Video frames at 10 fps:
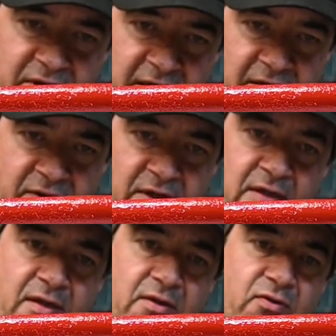down
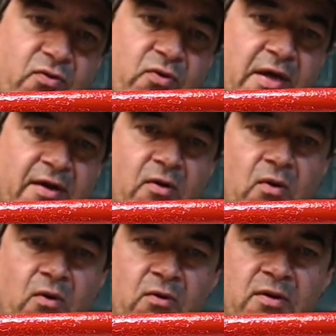through that
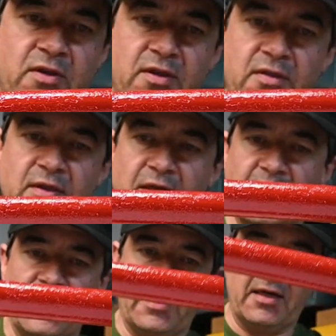hole,
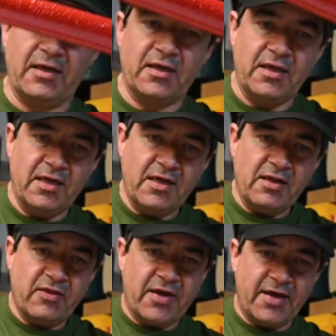and
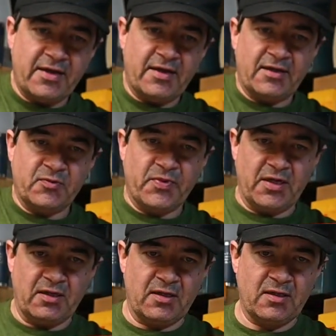that has
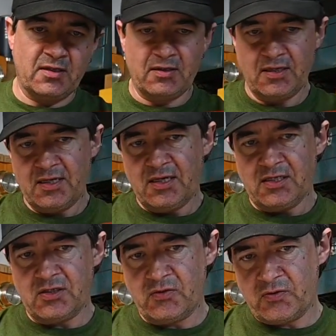been
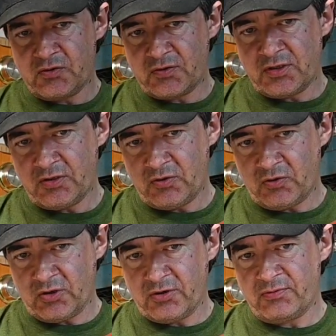used,
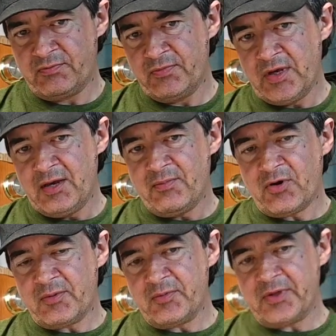or
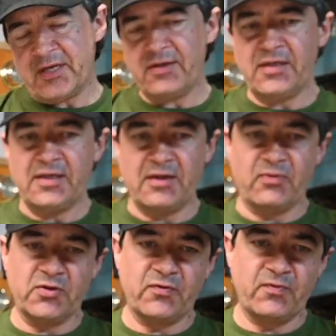probably you're
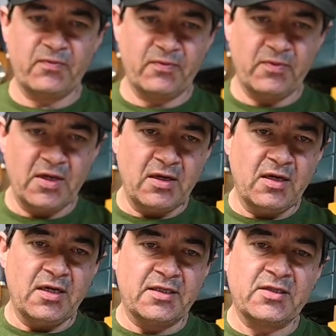
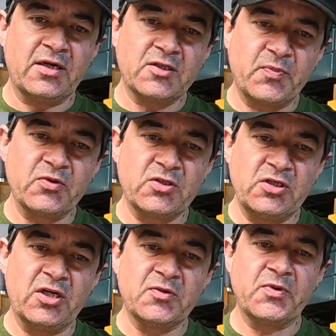not supposed
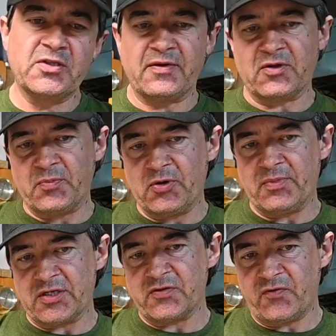to have to put
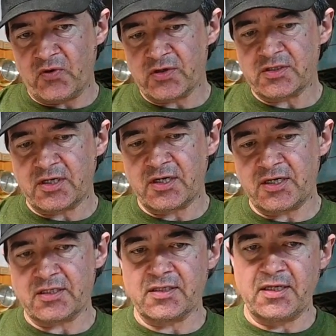much force on it,
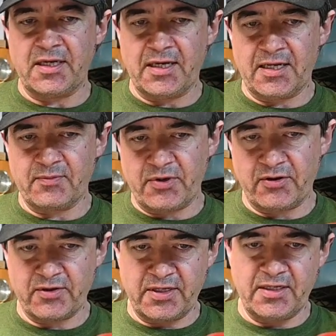and
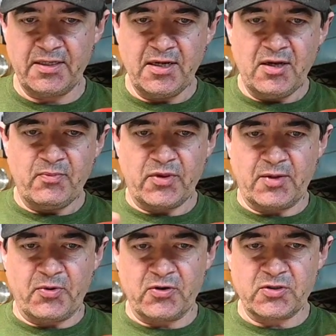apparently the
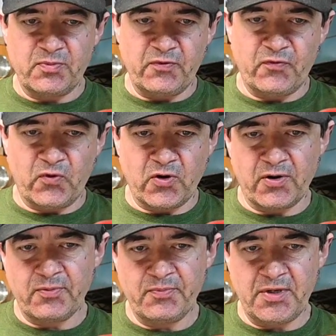person
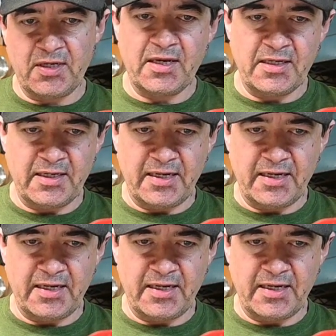before me